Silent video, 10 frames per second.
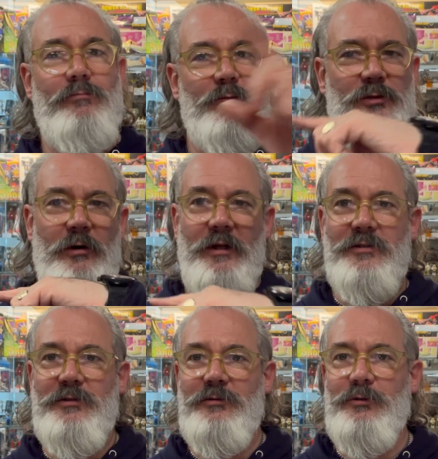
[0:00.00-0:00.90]
Sorry,
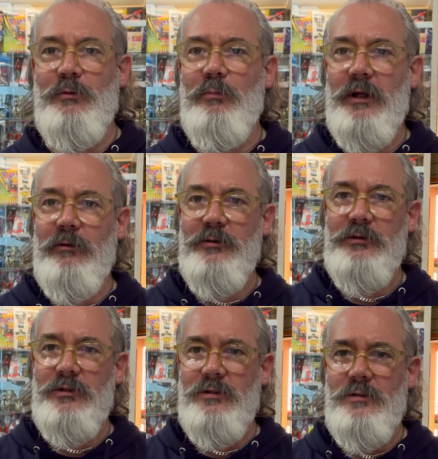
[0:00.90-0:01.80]
that's someone playing with
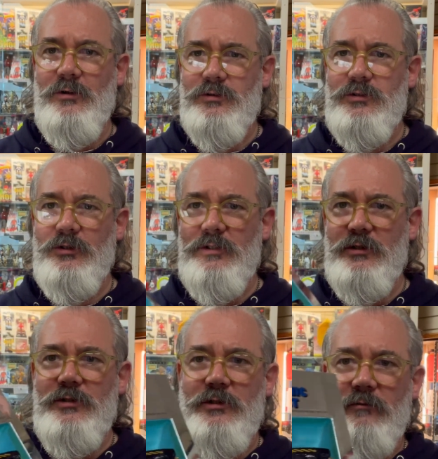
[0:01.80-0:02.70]
dog's toys on
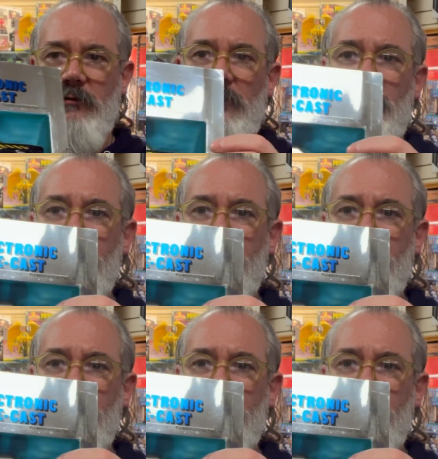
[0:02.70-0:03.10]
the shop floor.